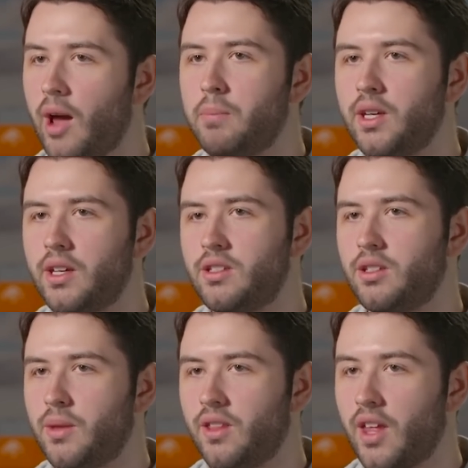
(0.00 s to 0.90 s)
I'm
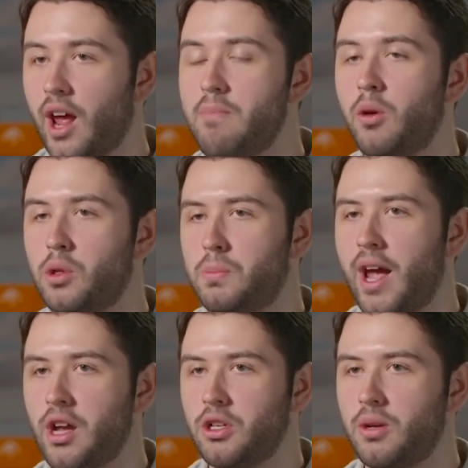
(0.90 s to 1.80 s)
picking something that I'm
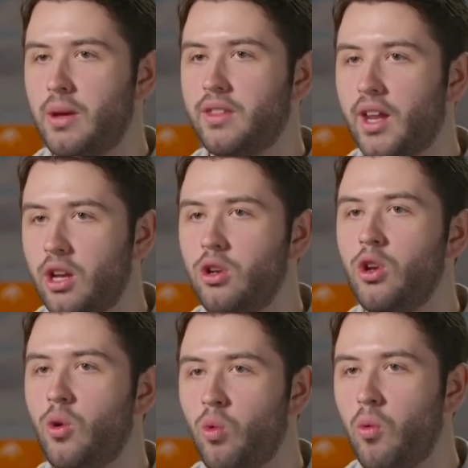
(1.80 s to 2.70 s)
most passionate about, that I
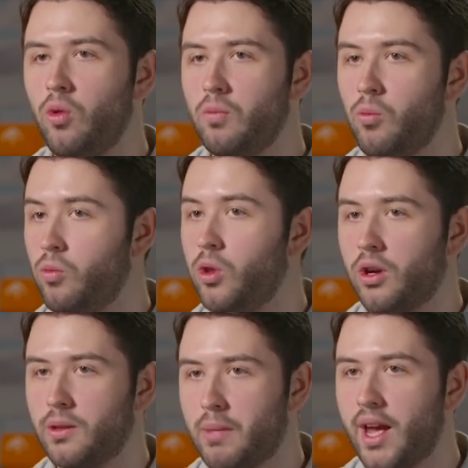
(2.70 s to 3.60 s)
know will
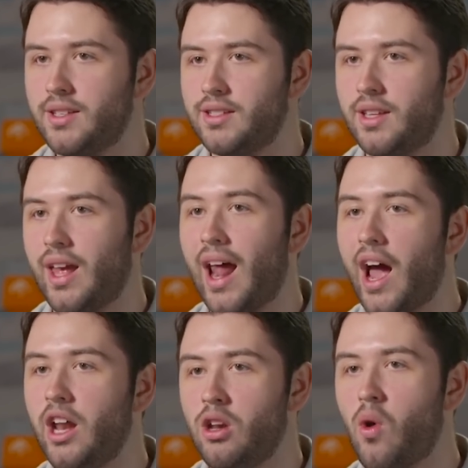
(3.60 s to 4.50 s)
look best and
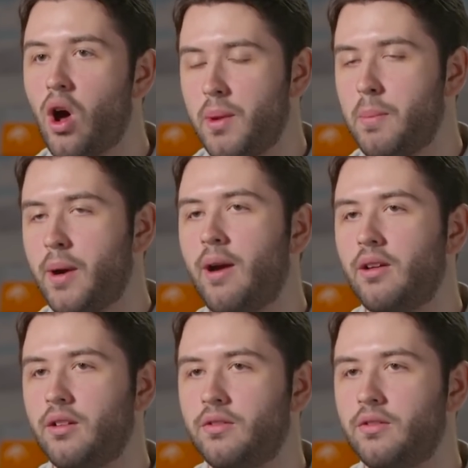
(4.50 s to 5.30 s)
that I know I'll be proud